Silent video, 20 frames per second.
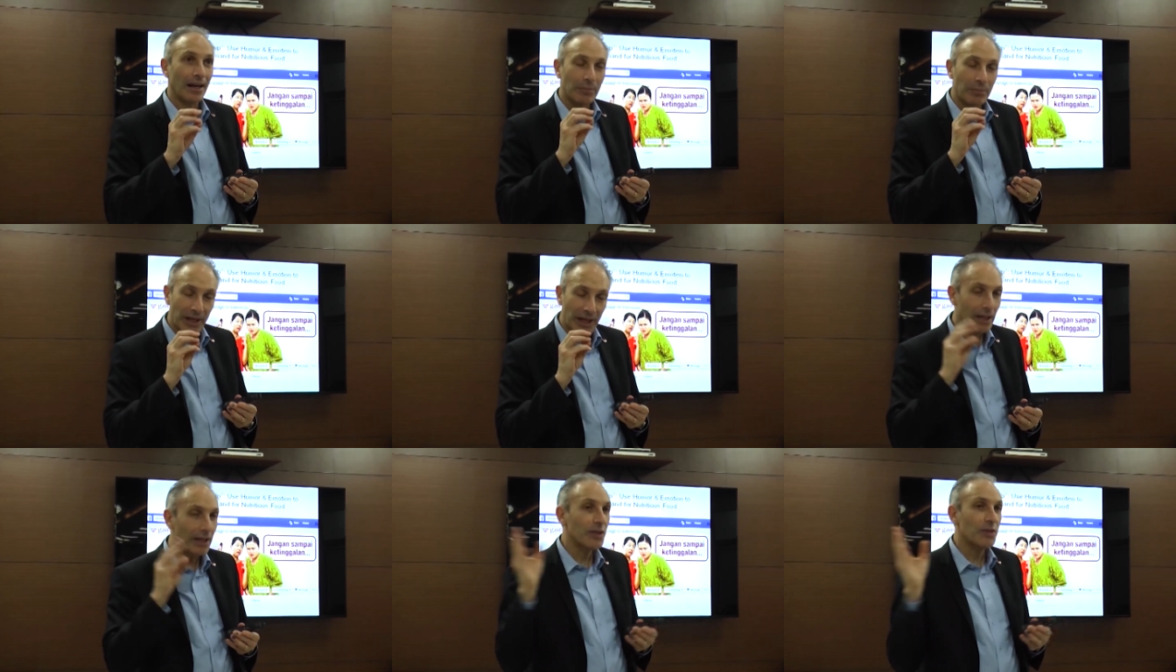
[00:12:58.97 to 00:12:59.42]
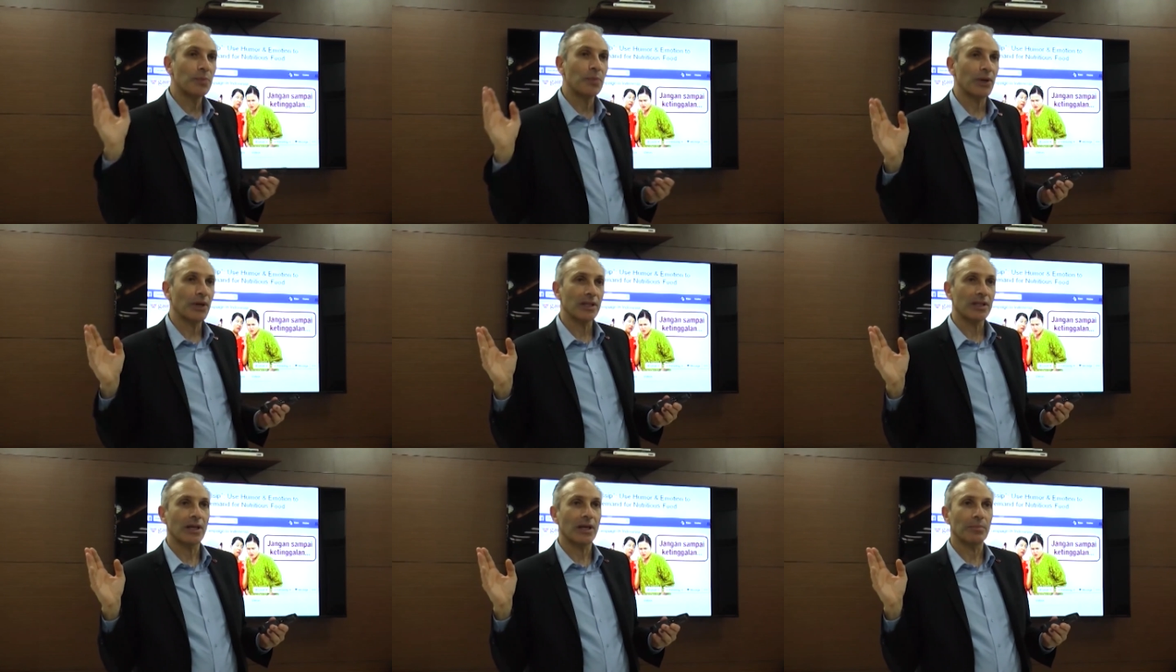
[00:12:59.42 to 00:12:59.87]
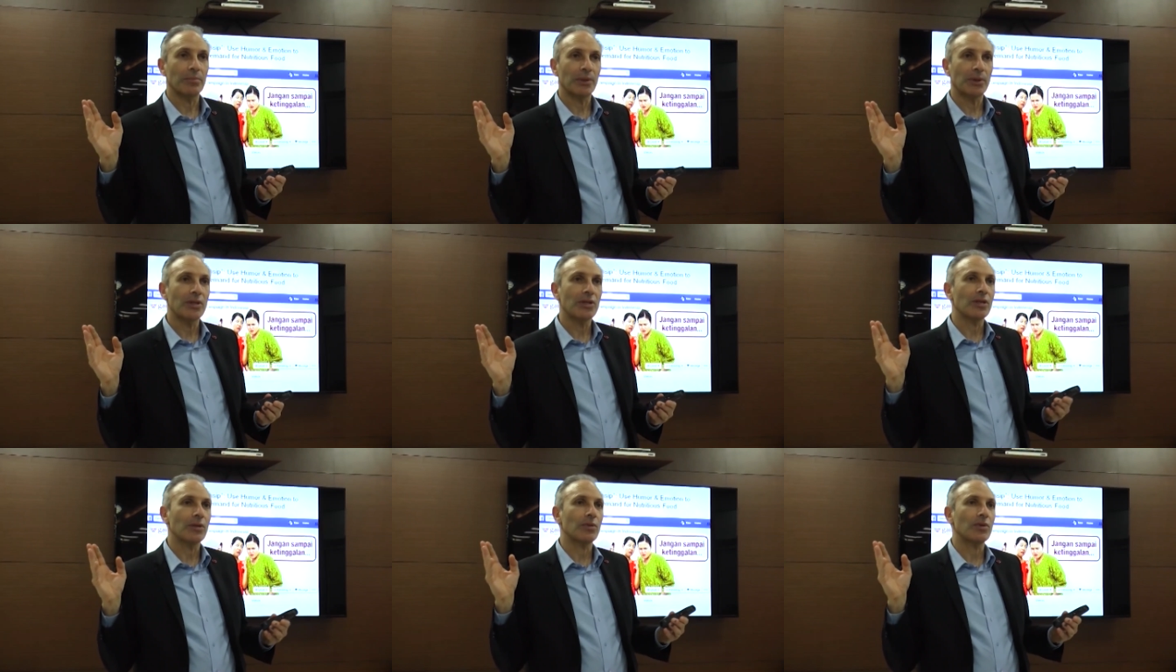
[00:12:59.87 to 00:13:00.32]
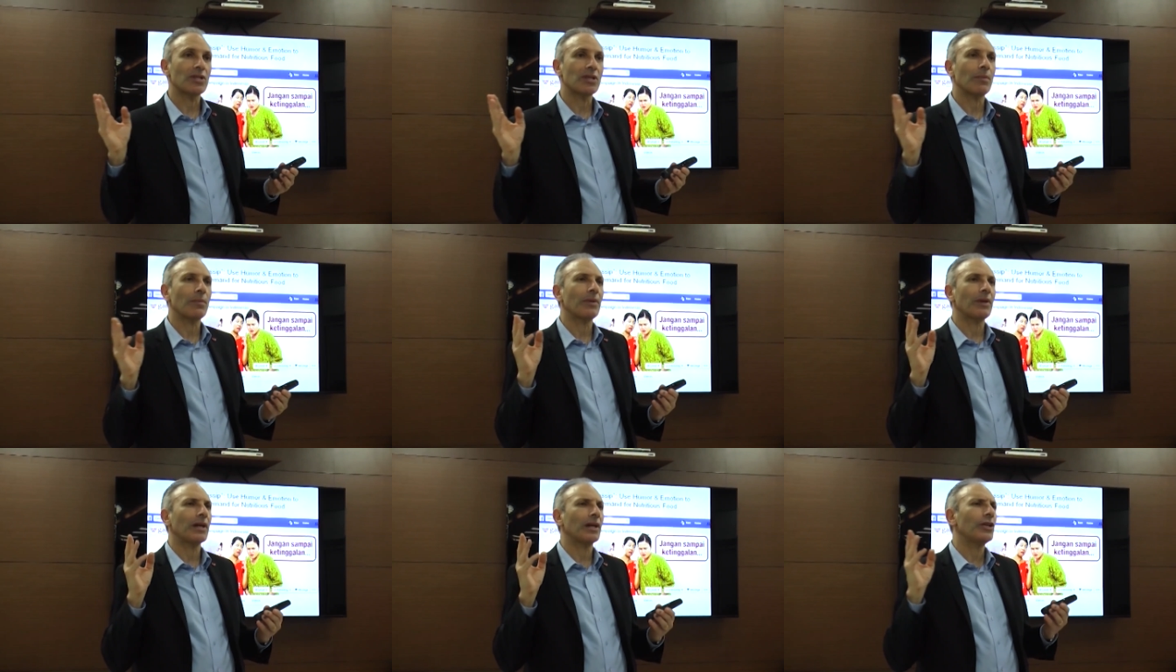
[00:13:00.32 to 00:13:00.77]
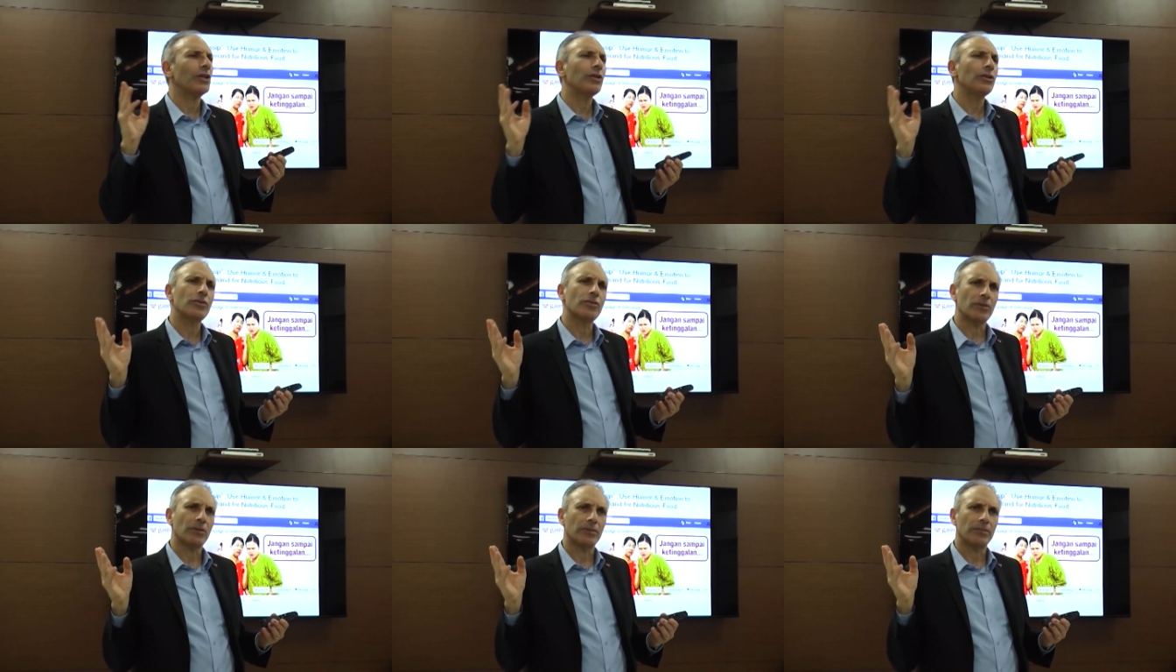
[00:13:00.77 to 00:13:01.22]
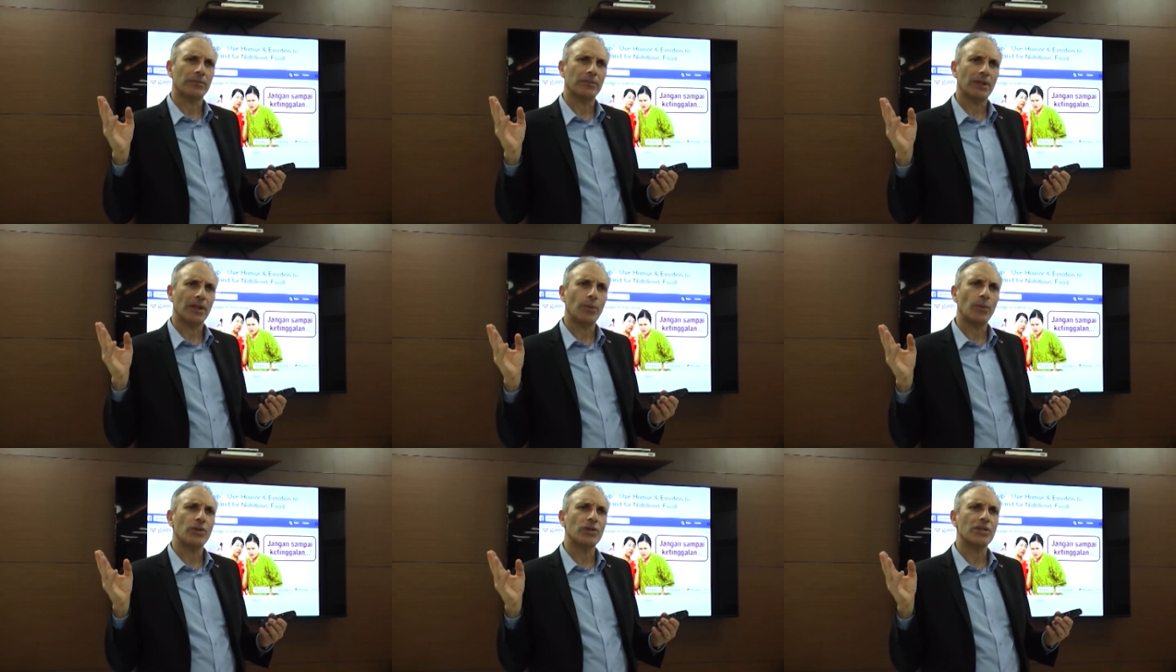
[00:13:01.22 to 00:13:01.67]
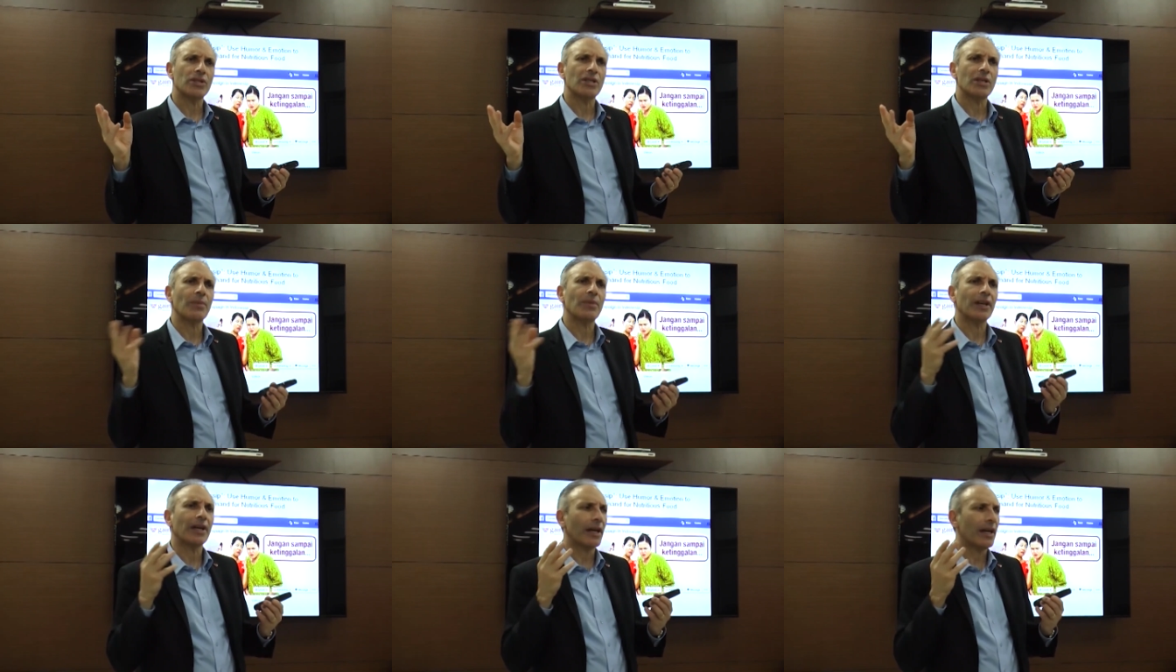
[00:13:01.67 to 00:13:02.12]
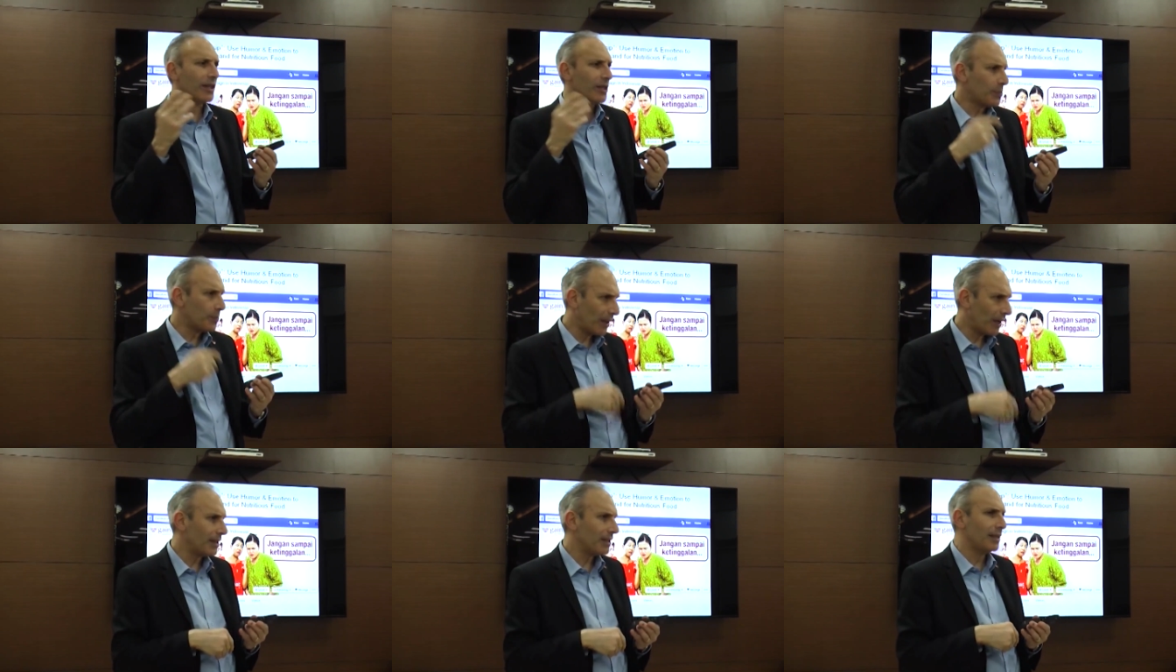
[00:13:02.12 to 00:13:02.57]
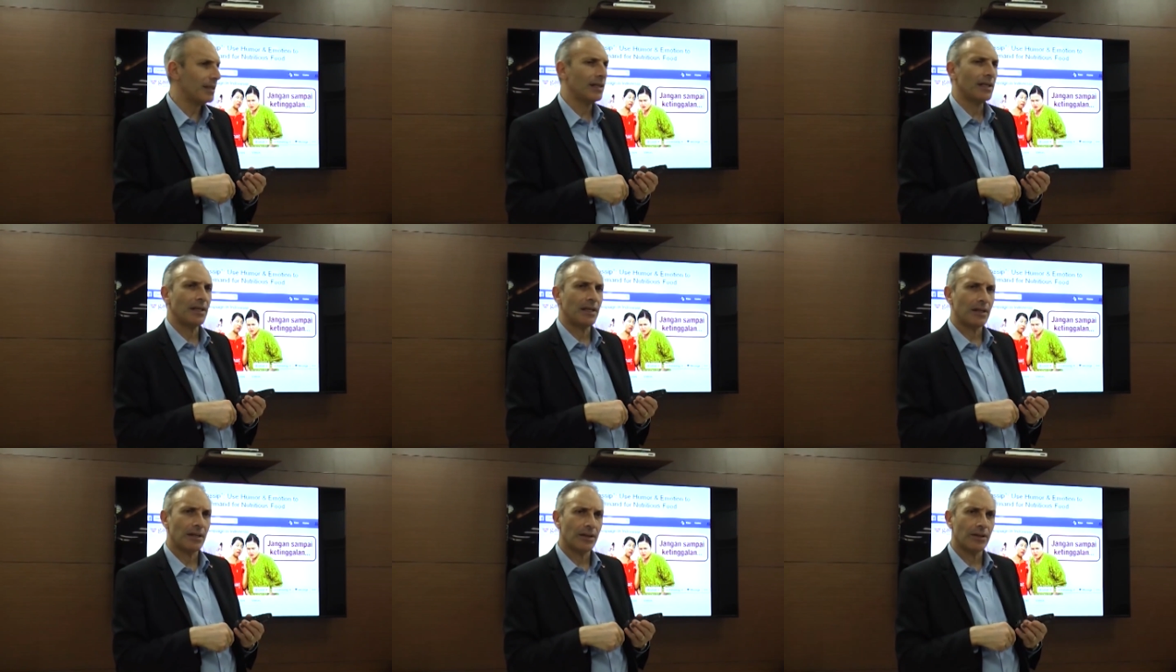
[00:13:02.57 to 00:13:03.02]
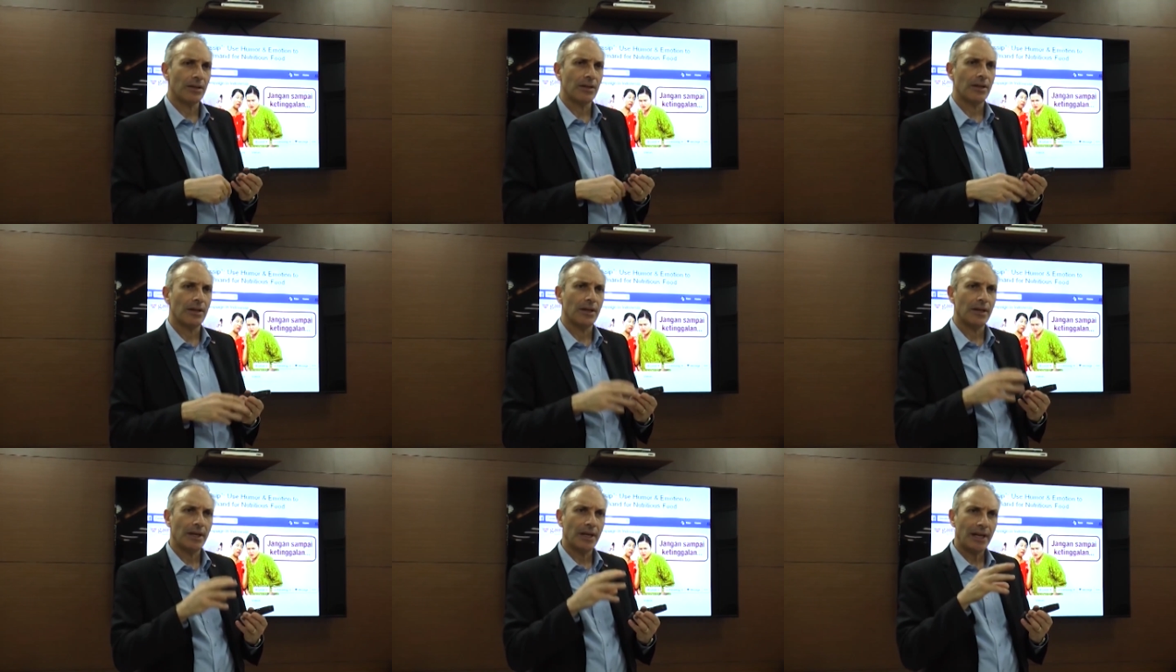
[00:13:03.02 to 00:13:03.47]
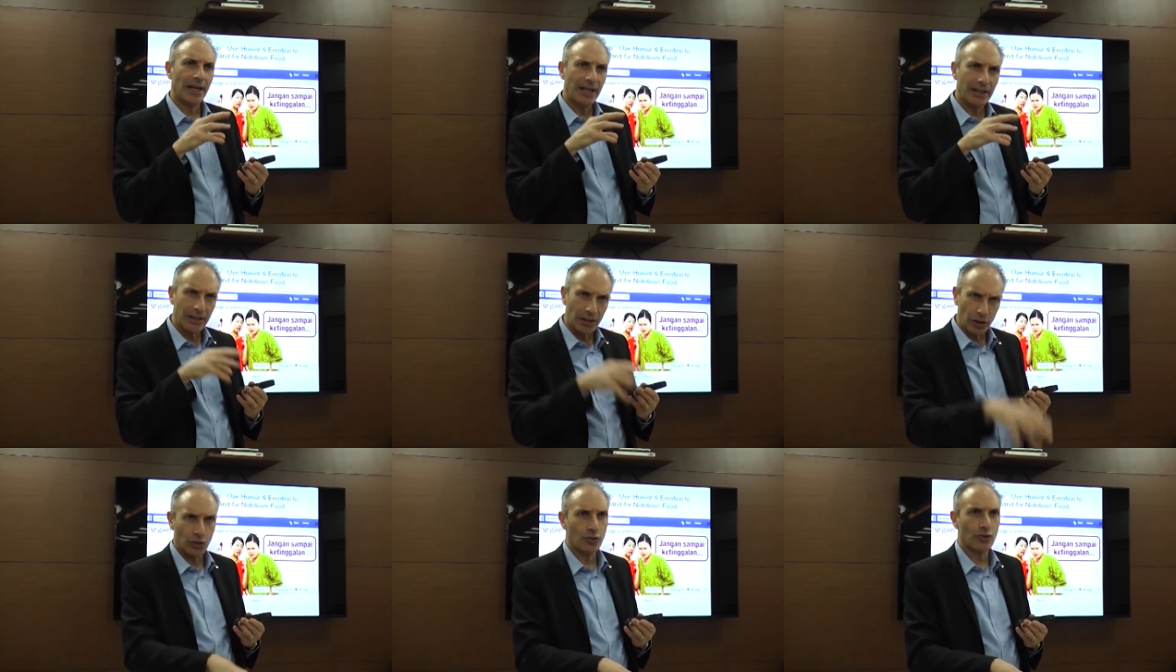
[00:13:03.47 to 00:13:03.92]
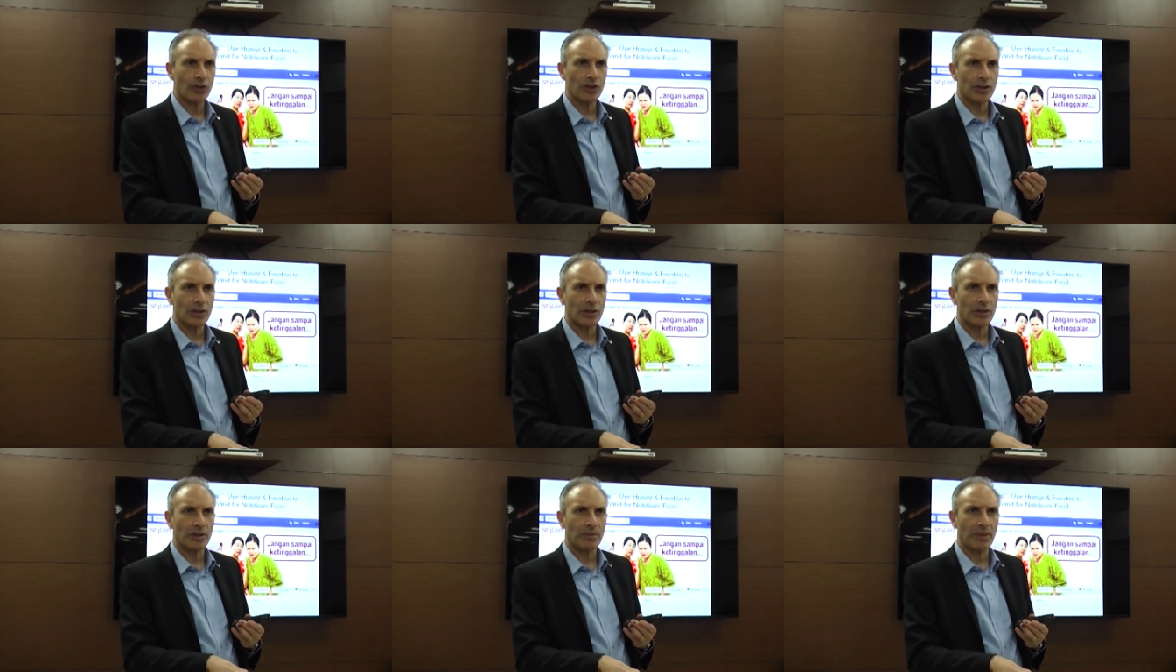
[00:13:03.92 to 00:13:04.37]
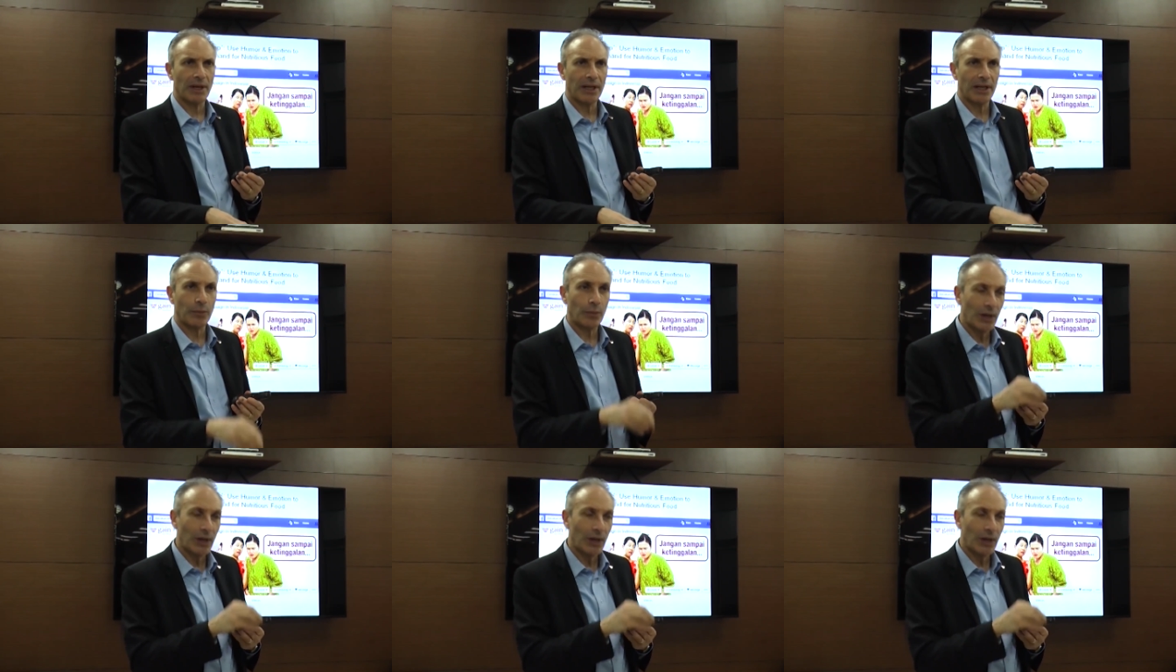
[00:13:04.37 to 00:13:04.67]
My ears pricked up because it was something unusual. It wasn't something I expected to hear in the nutrition domain.